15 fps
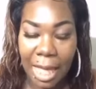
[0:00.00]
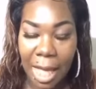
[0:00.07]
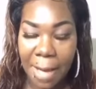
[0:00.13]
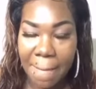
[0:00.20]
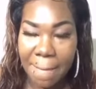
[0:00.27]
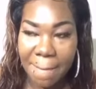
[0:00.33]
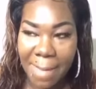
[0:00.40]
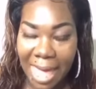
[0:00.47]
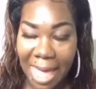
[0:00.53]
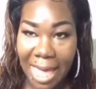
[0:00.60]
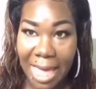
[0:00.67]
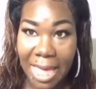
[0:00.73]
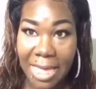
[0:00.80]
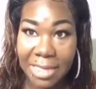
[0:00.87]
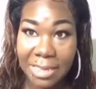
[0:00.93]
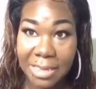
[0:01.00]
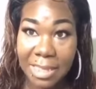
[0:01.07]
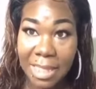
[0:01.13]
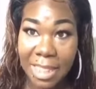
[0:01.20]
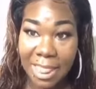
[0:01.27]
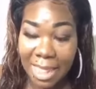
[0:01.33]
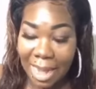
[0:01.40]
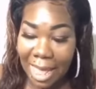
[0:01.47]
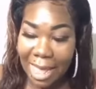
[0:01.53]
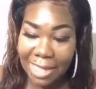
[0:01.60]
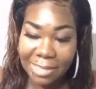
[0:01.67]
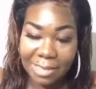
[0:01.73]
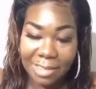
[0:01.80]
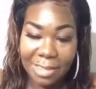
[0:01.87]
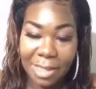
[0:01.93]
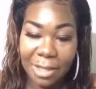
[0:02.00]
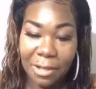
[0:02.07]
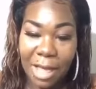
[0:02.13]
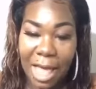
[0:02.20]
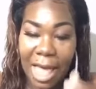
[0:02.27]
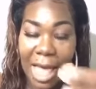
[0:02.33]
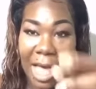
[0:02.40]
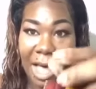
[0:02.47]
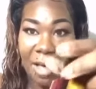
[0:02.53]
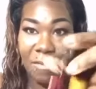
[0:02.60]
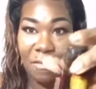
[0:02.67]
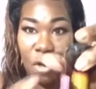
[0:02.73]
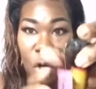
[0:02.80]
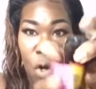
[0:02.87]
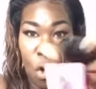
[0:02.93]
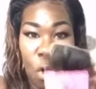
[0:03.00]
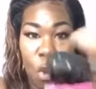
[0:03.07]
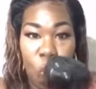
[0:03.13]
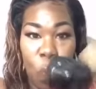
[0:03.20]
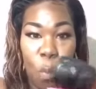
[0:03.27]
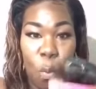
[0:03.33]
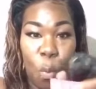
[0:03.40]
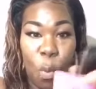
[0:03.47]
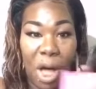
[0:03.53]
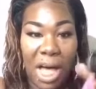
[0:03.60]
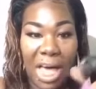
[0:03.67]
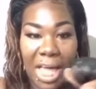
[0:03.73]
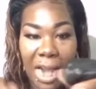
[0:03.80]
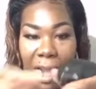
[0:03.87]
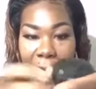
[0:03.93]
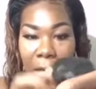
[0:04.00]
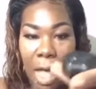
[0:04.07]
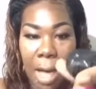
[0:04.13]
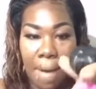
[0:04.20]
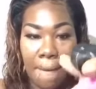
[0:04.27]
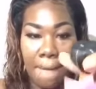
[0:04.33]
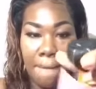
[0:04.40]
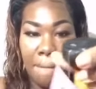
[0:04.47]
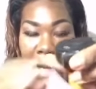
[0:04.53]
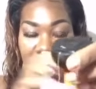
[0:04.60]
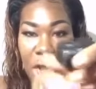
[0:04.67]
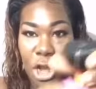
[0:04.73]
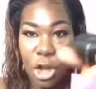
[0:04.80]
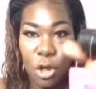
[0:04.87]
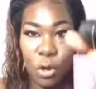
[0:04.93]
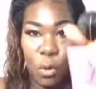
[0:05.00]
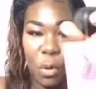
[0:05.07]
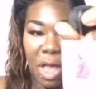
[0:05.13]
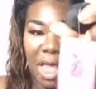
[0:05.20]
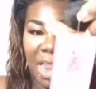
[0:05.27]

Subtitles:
amazed that I still have one bundle